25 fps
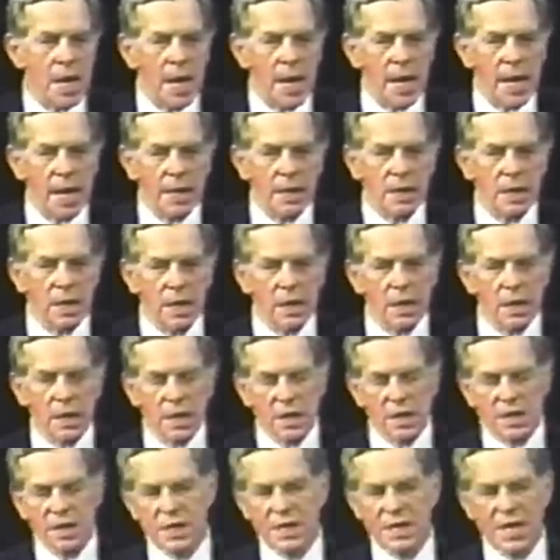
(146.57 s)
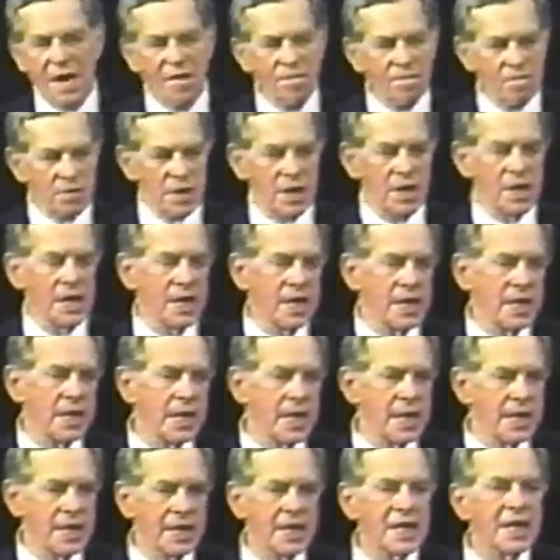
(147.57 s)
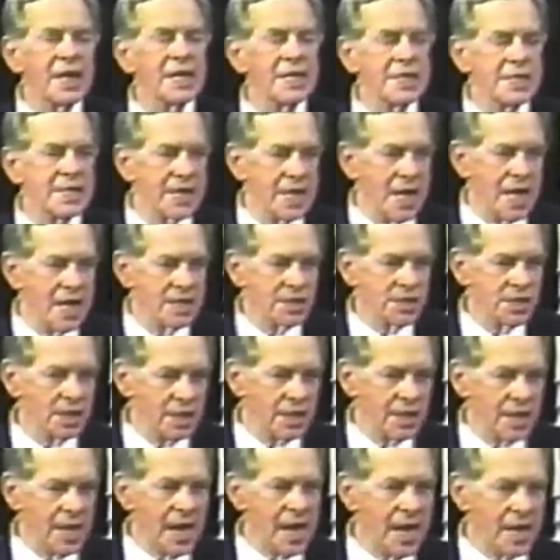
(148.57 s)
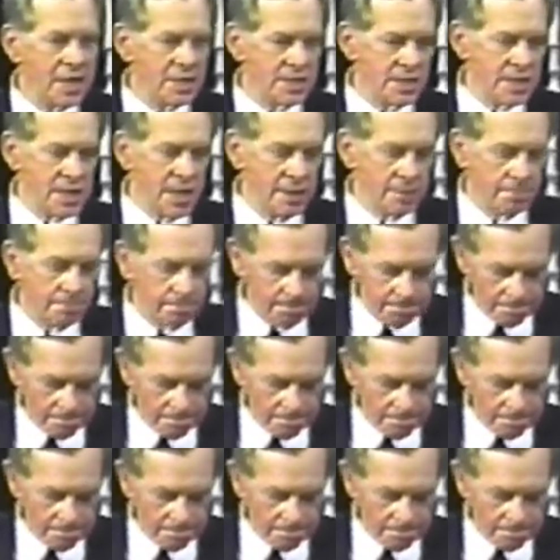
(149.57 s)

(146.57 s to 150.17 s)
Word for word: And uh, it's definitely an ecclesiastical accent.